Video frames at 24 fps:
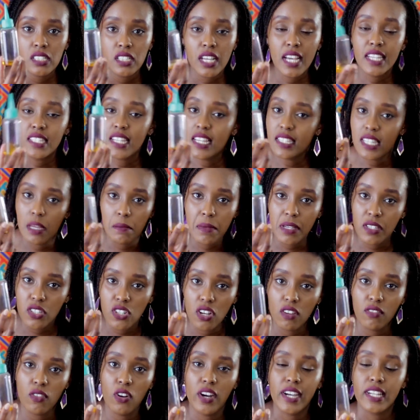It's just a mixture
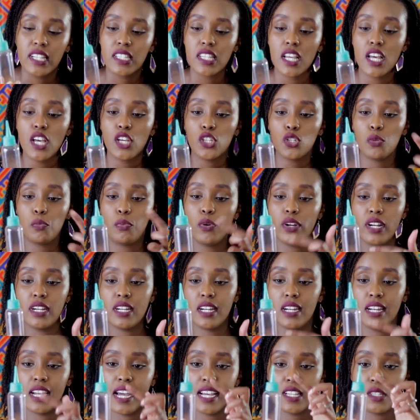of oils. You put in a
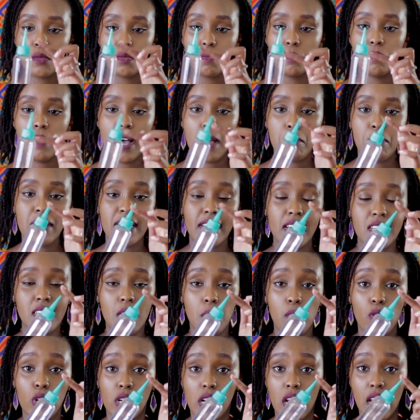nice applicator
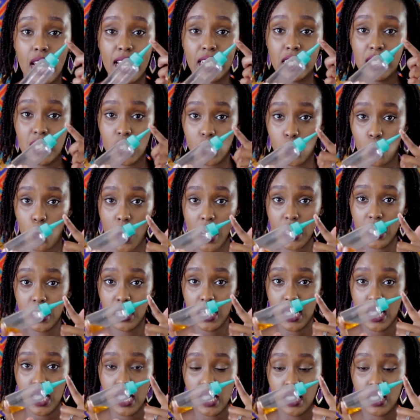bottle like this one.